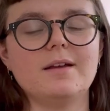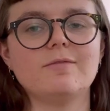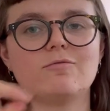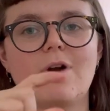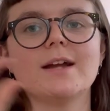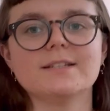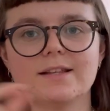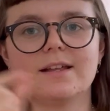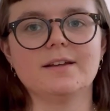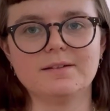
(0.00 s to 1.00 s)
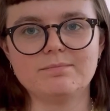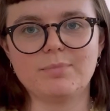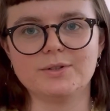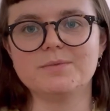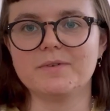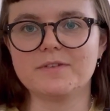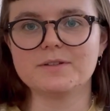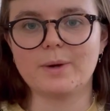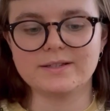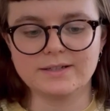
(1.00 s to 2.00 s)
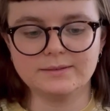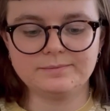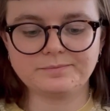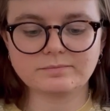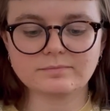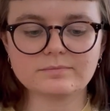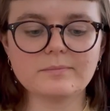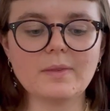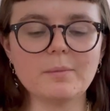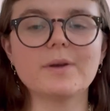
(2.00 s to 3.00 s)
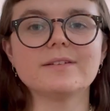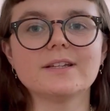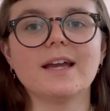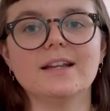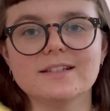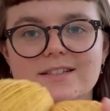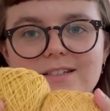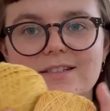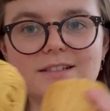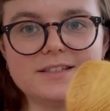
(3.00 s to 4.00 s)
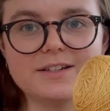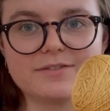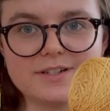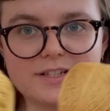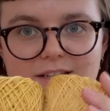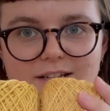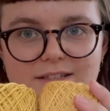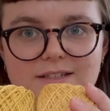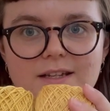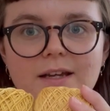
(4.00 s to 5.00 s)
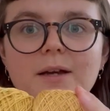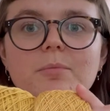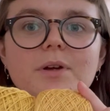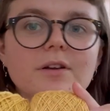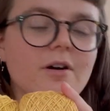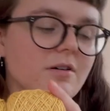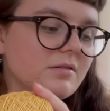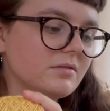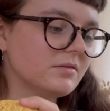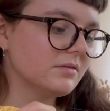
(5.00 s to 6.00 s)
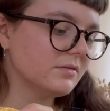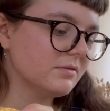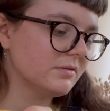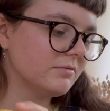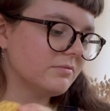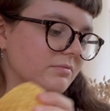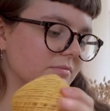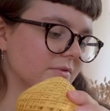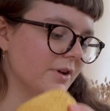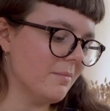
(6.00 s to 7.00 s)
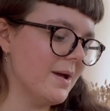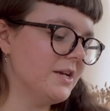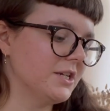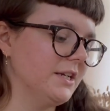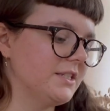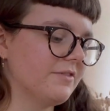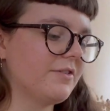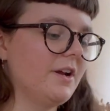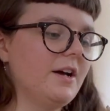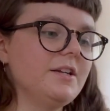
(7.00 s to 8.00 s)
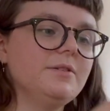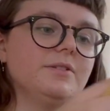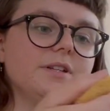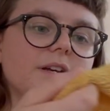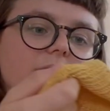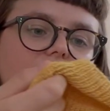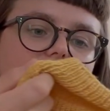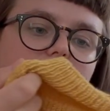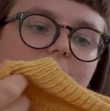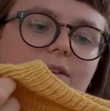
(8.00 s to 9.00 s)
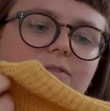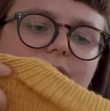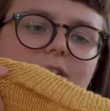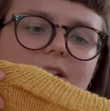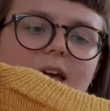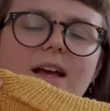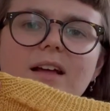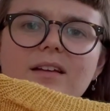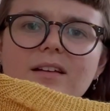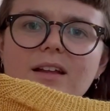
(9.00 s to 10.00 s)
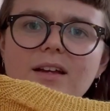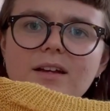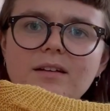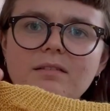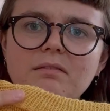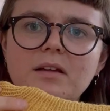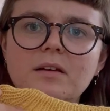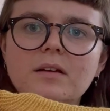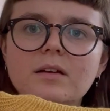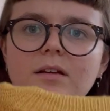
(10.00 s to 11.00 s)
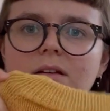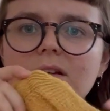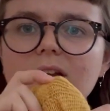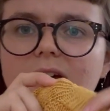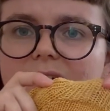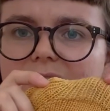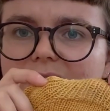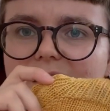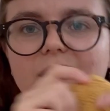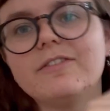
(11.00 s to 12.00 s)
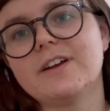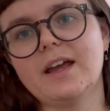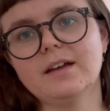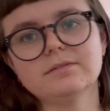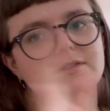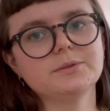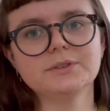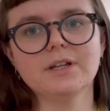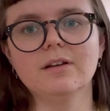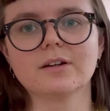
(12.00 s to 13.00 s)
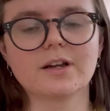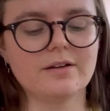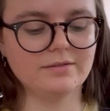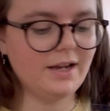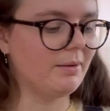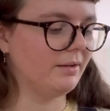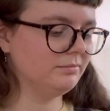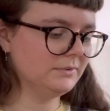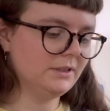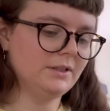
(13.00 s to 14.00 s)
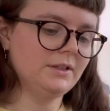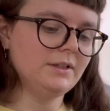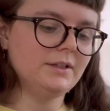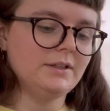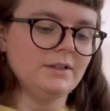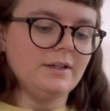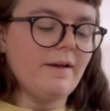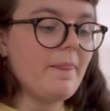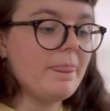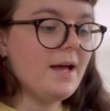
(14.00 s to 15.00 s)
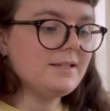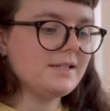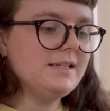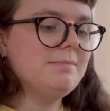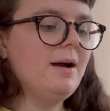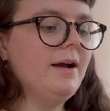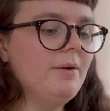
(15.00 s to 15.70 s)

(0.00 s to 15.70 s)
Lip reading: right at the bottom of the sweater, because again it's different to this, but not majorly different. I used it, I believe, for the neckline. Did I? I forget, it was so long ago. Anyway, that is my